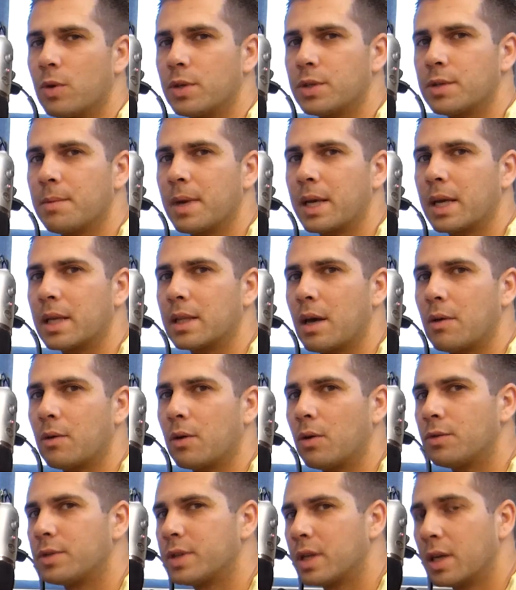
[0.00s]
want to make a
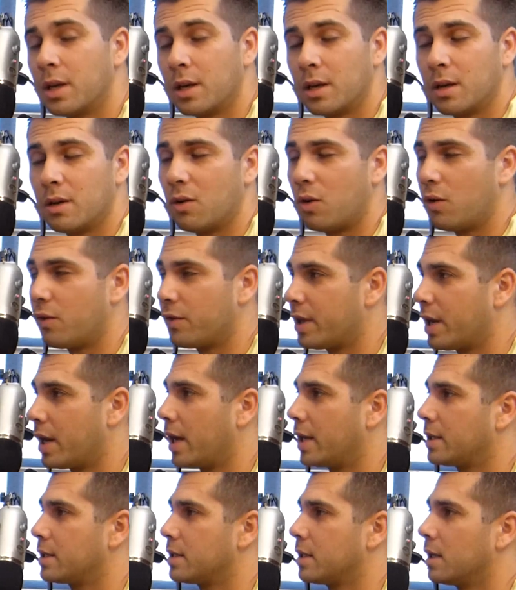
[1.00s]
download over the
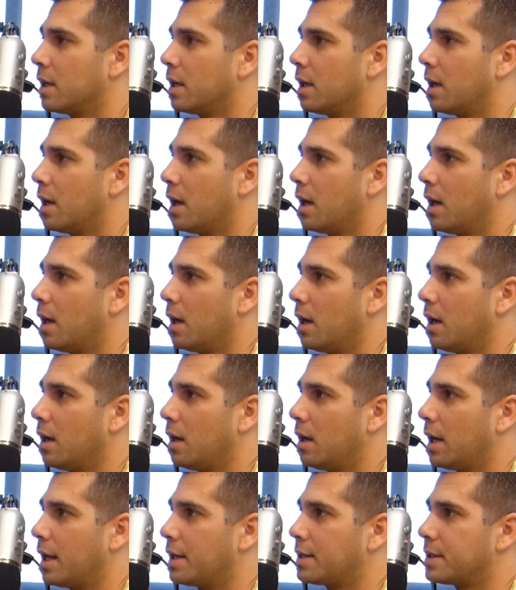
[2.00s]
night,
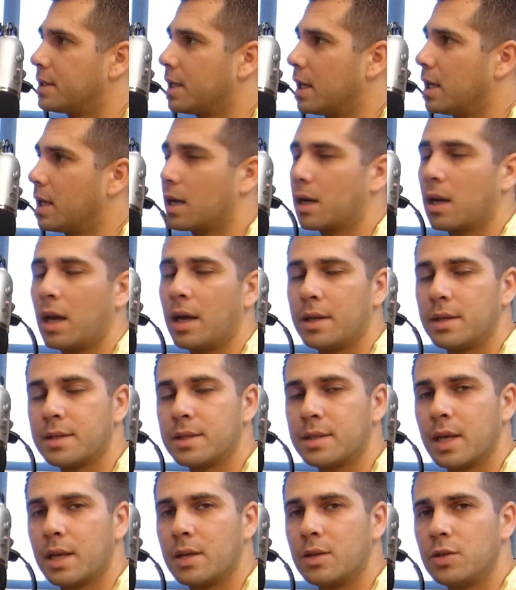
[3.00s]
uh, let's say a client
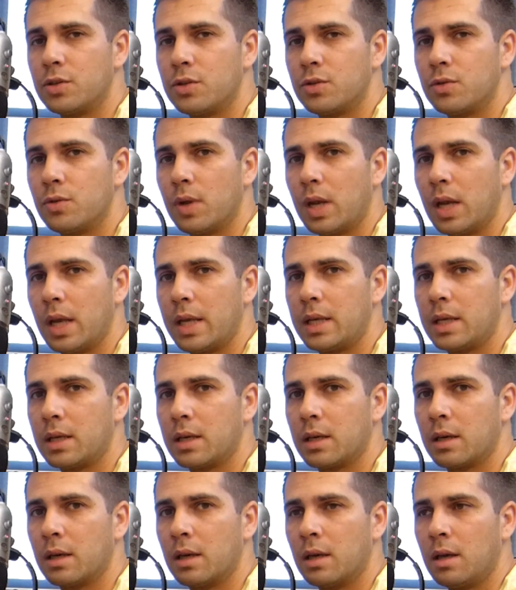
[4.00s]
sends you a link,
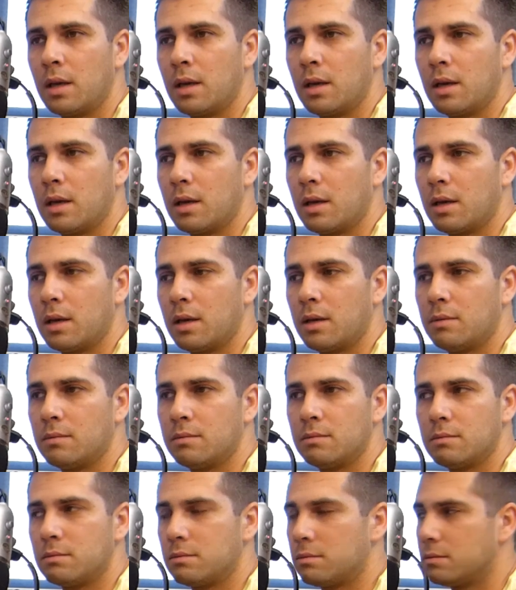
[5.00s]

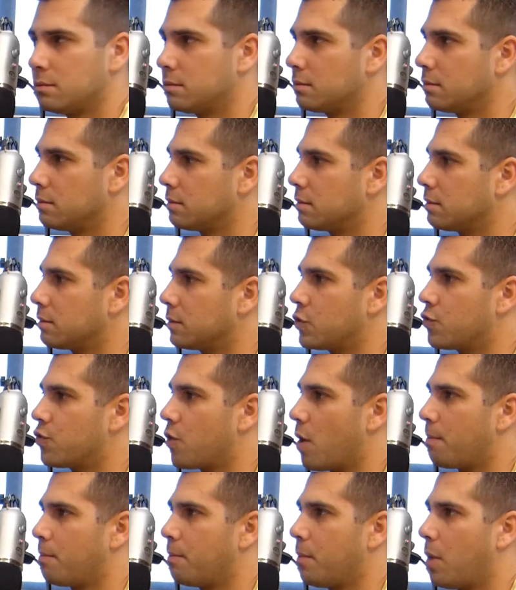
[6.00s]
um,
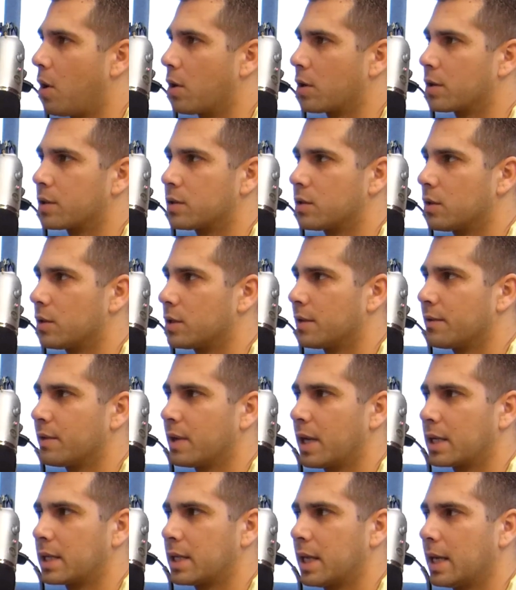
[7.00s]
Dropbox or something
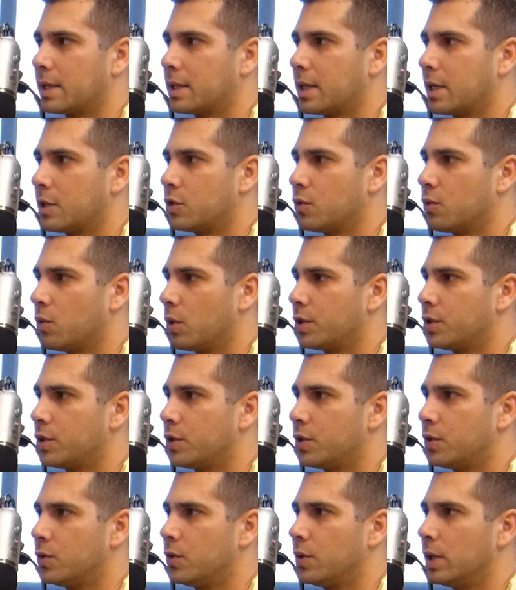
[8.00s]
like that, that you want
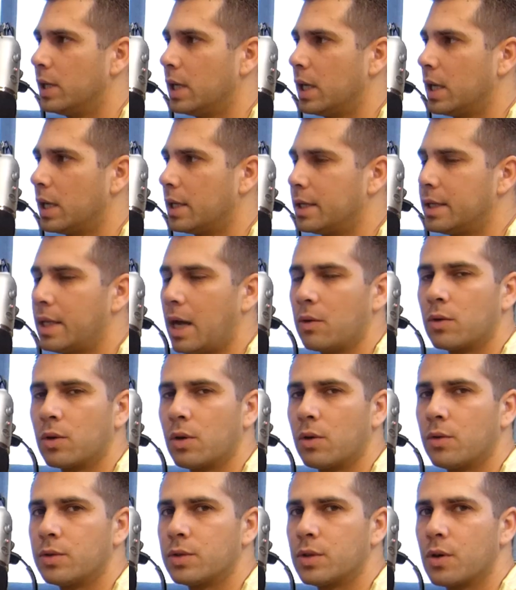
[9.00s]
to
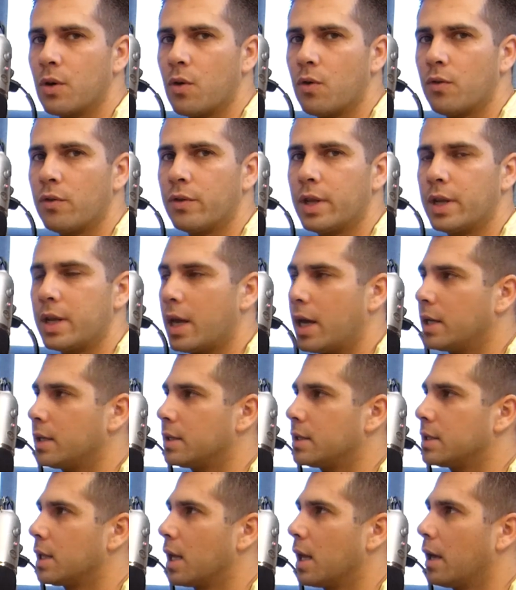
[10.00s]
download over the
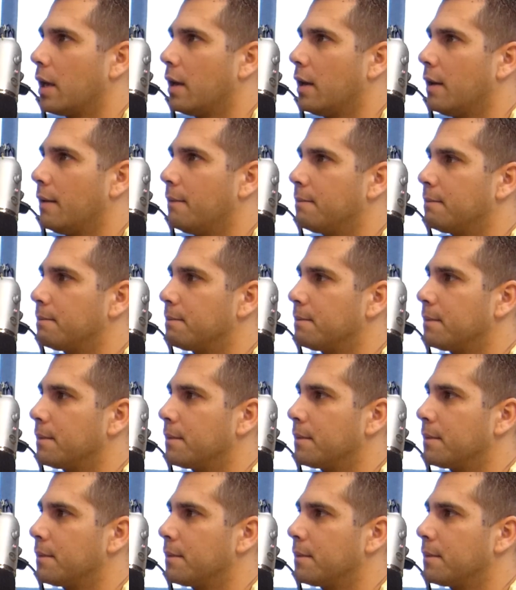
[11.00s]
night, um,